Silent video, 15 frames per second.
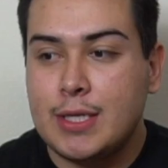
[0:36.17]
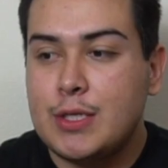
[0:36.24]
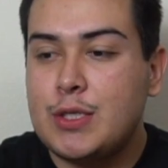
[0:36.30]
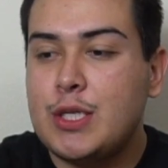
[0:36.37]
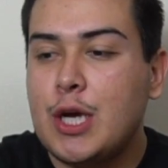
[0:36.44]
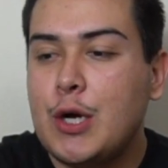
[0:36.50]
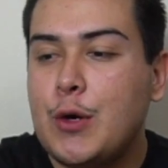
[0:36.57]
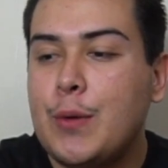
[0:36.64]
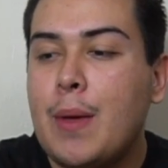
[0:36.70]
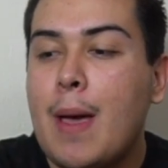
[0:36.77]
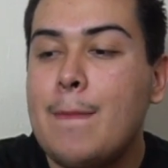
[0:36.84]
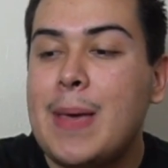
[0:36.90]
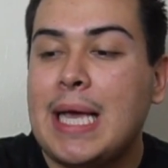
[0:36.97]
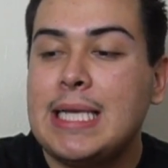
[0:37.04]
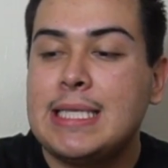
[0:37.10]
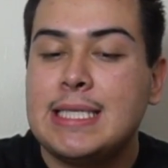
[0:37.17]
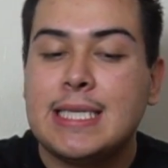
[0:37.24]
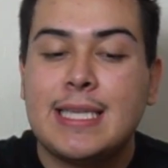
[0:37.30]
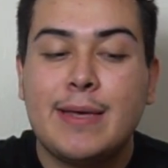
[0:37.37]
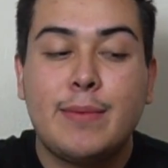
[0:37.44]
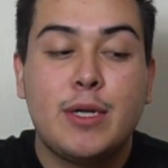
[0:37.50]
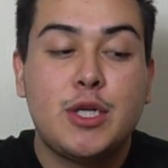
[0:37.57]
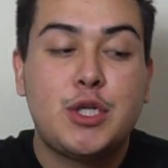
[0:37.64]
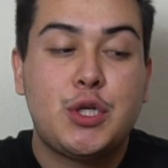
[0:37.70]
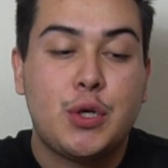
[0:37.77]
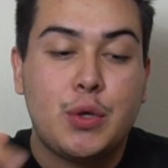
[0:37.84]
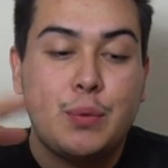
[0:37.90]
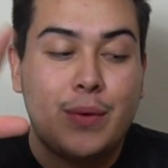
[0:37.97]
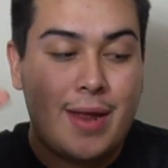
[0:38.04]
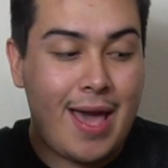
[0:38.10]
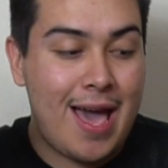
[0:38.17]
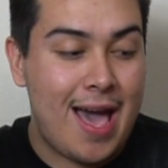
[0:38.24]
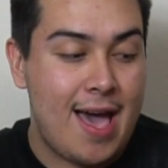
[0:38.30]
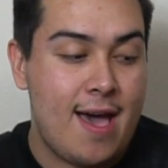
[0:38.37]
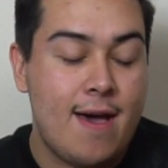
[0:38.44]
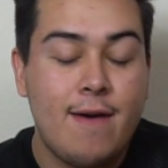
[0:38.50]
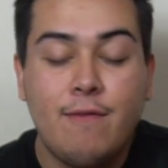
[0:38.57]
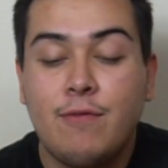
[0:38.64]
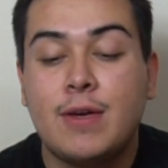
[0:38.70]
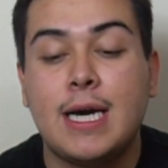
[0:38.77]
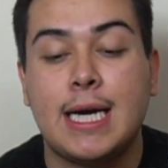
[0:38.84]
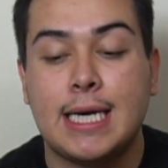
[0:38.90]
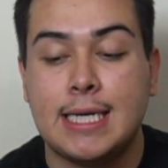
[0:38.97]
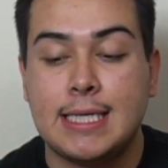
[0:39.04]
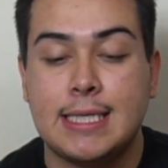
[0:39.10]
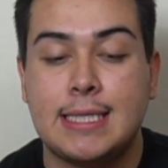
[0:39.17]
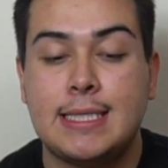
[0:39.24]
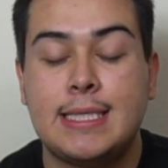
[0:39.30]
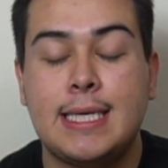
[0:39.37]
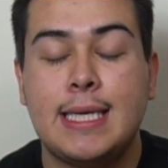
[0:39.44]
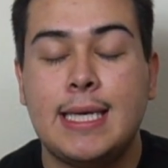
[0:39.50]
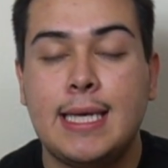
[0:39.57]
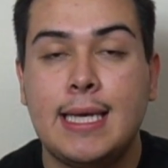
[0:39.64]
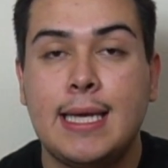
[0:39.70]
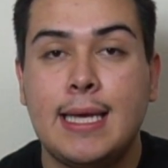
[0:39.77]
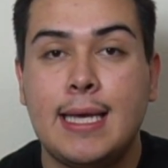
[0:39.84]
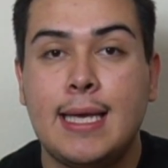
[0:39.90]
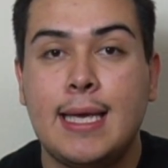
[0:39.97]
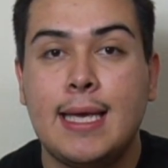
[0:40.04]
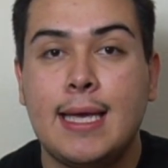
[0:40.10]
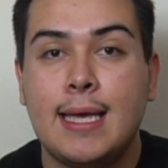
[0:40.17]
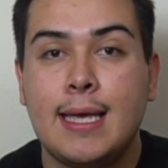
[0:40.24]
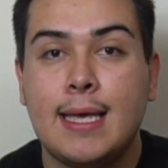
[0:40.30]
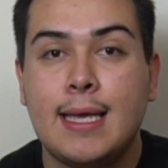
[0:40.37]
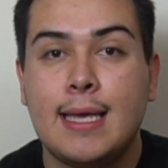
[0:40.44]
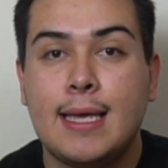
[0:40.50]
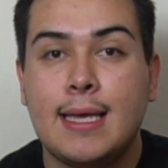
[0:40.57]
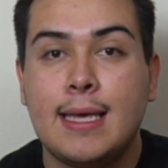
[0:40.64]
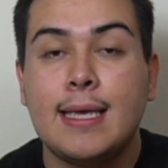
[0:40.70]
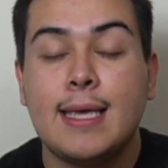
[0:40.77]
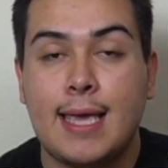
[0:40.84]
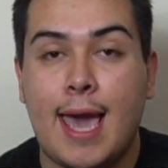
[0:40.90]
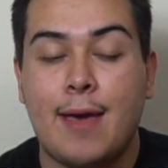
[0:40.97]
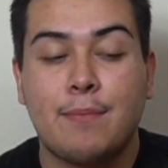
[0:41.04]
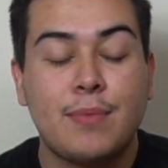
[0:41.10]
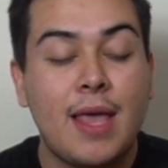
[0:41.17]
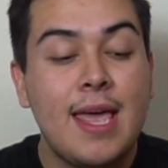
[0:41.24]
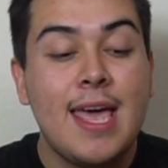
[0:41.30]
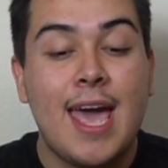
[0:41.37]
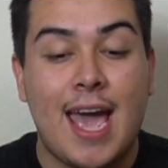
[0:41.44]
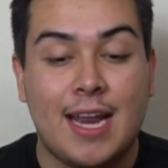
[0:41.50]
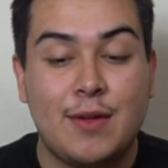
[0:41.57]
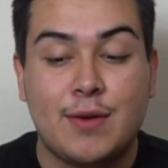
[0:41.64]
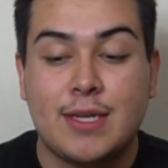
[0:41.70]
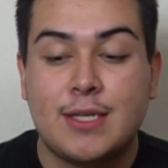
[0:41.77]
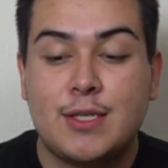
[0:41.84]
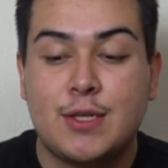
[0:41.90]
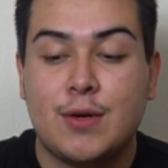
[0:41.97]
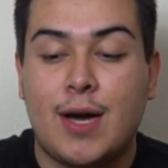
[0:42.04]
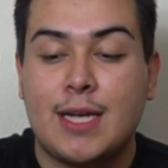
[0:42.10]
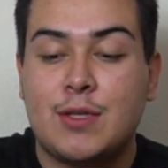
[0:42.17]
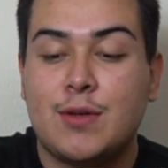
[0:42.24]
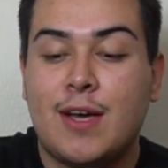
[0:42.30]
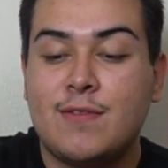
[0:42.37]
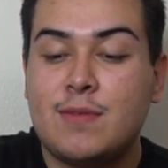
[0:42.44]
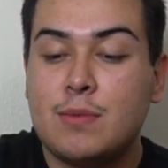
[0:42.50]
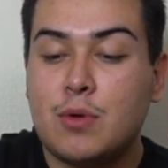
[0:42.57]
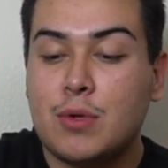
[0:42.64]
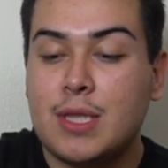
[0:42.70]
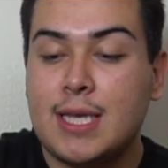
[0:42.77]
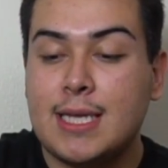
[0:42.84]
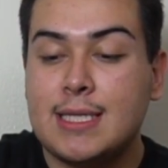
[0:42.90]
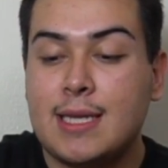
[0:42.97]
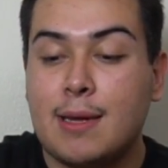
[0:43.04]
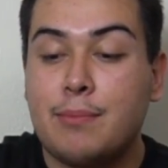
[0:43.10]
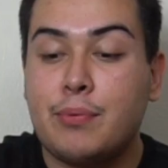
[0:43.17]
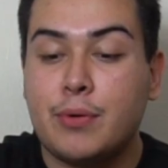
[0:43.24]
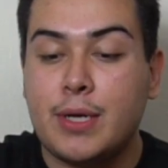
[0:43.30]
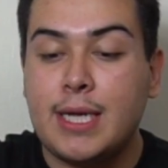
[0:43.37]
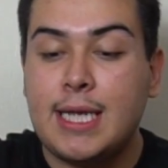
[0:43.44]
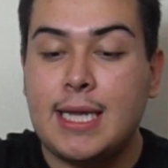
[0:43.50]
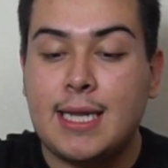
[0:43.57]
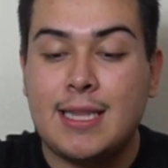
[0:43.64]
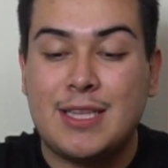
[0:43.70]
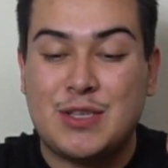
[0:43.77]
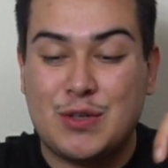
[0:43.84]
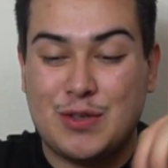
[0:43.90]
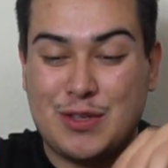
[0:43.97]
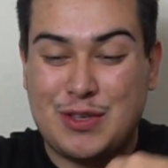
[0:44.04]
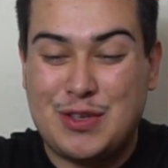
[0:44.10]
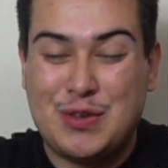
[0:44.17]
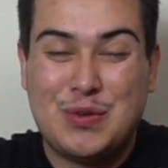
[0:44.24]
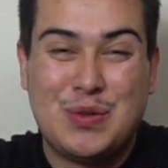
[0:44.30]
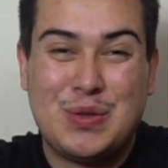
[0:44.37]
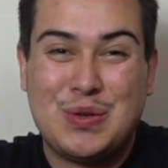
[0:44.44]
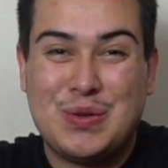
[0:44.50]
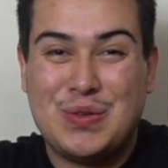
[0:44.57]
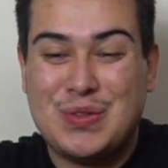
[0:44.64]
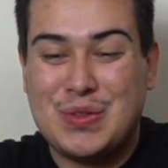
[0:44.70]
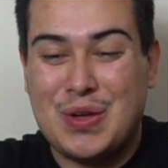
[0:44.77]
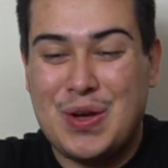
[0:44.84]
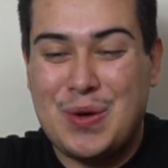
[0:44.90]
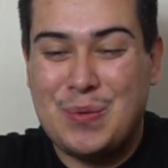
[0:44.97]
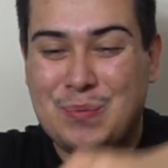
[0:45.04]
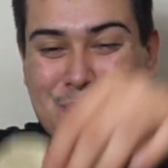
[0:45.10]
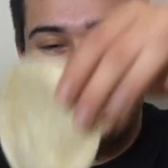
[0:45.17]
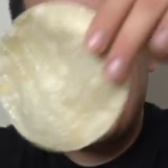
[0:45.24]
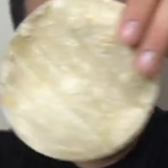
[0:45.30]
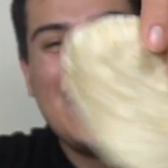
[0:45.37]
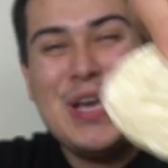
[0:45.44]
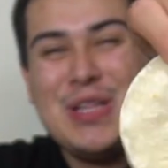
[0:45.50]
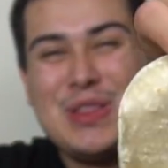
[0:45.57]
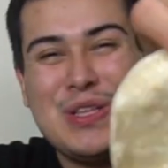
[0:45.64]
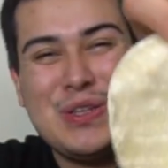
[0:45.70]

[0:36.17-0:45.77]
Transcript: So basically, I'm going to show you what I have because, yeah. Anyway, so I do have some tortillas that I preheated. These are the cute little, the